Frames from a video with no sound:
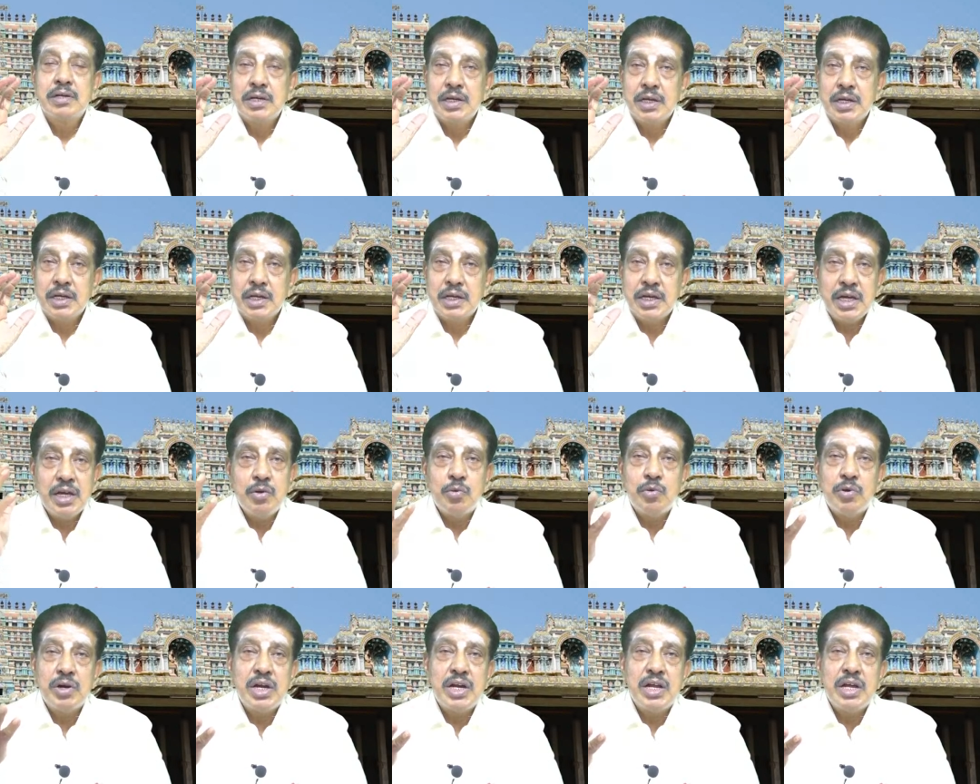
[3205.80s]
He
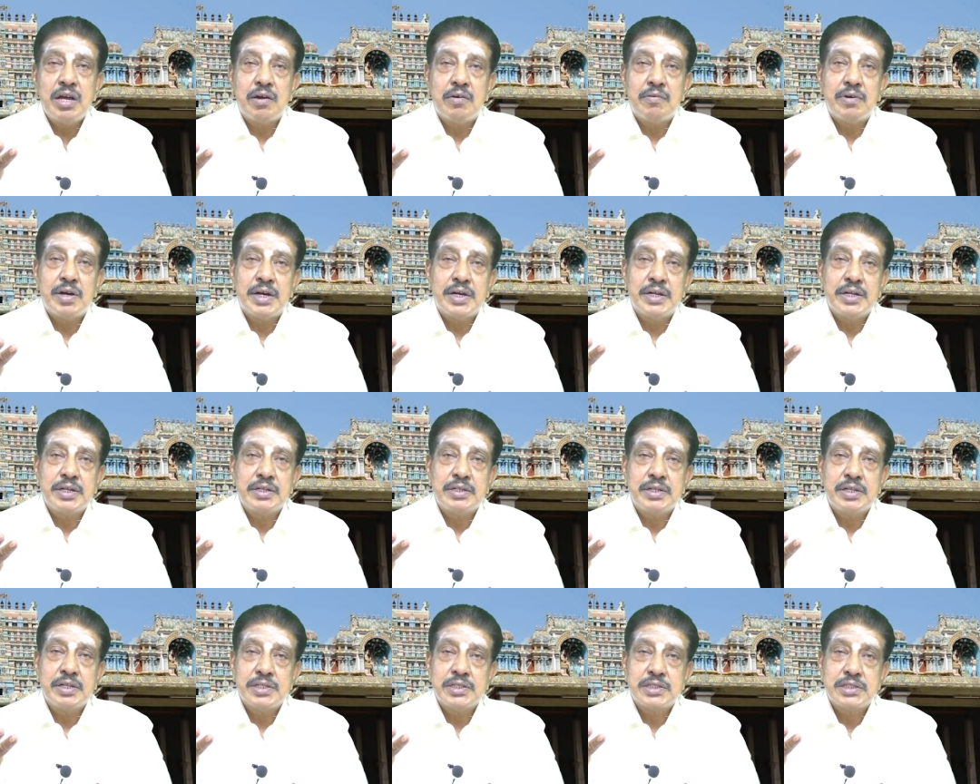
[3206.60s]
only awarded
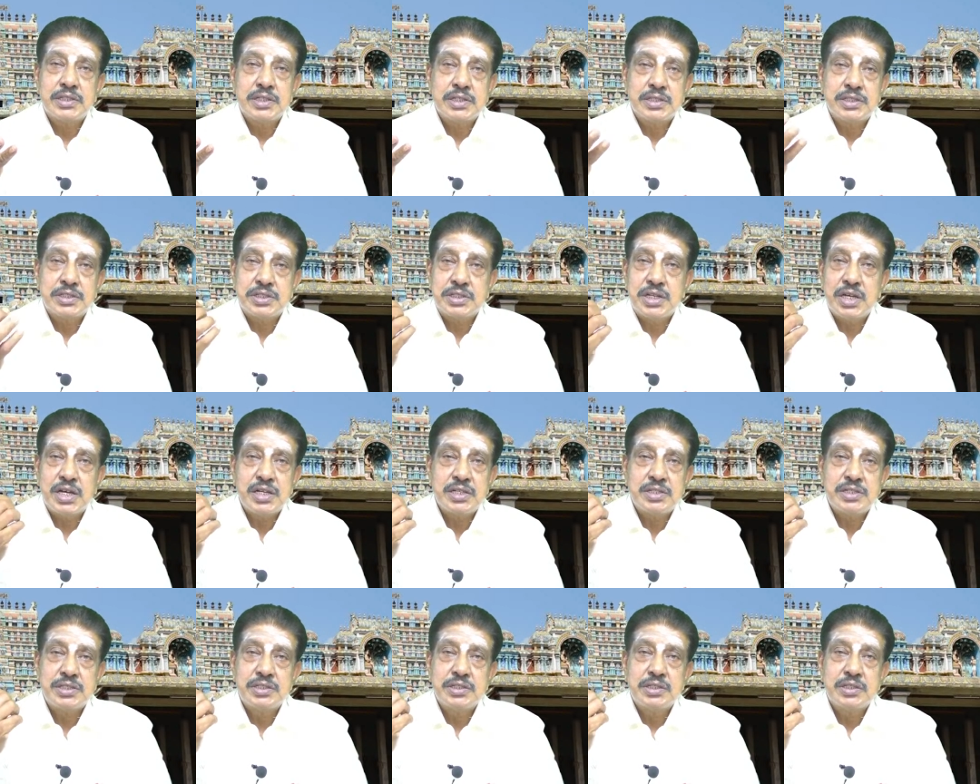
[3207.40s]
this stage.